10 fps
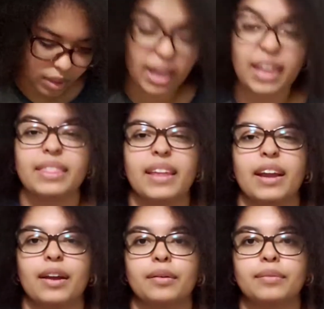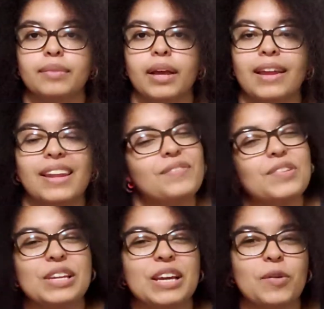in there. And if
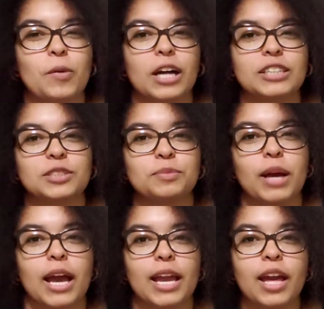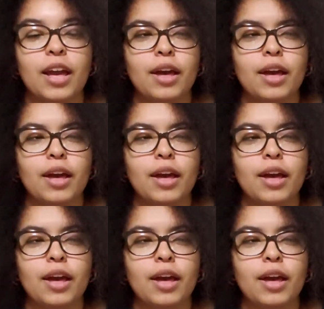you didn't watch my